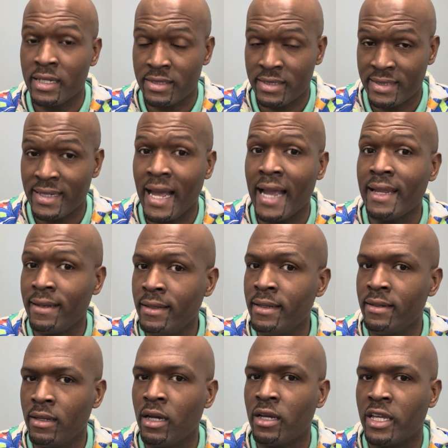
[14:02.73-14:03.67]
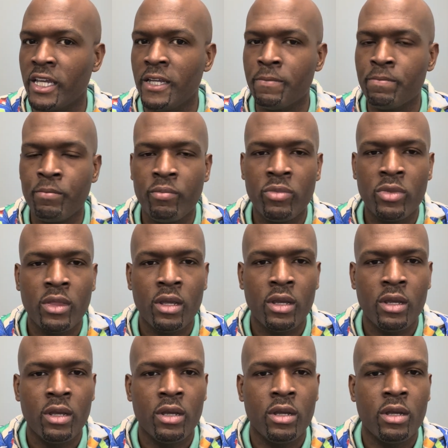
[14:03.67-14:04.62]
slightly lucky,
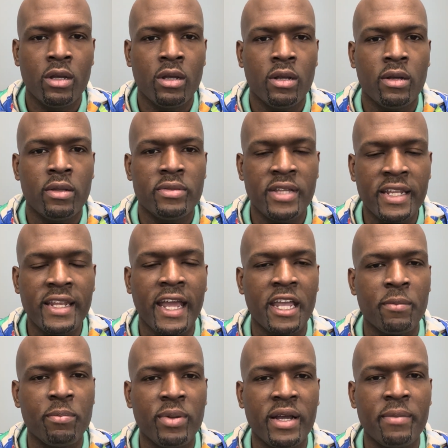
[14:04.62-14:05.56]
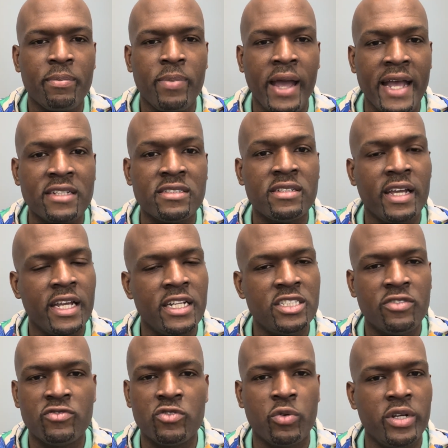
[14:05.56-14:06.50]
then they can play past the age
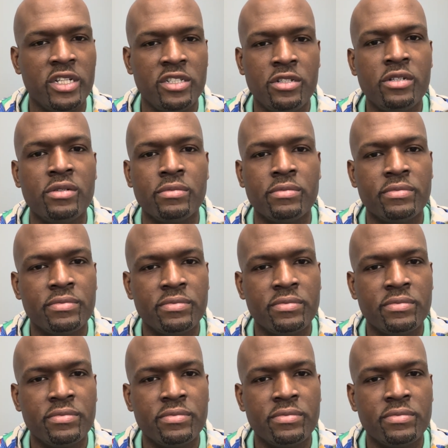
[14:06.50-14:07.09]
of 22.